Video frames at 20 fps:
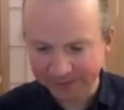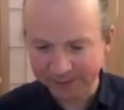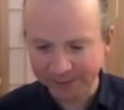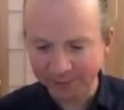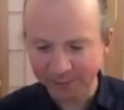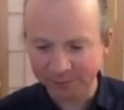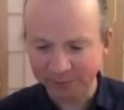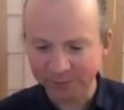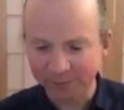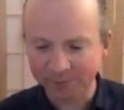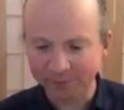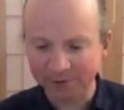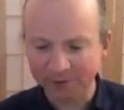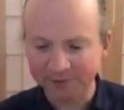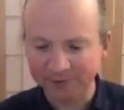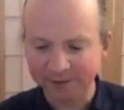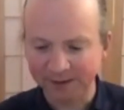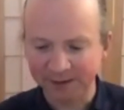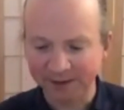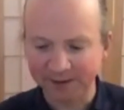When we
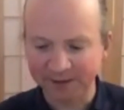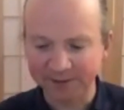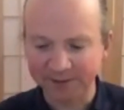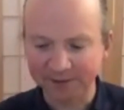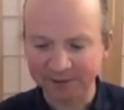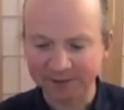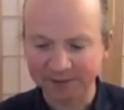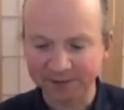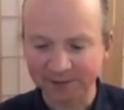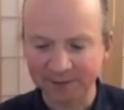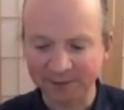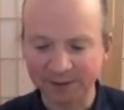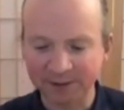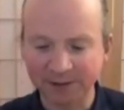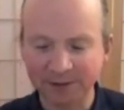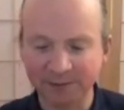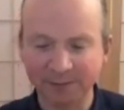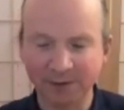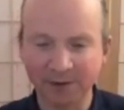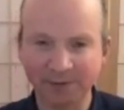place our hands on the stomach in
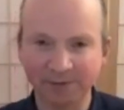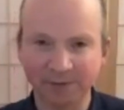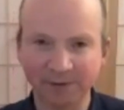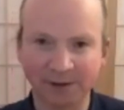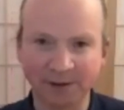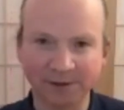the mindful hands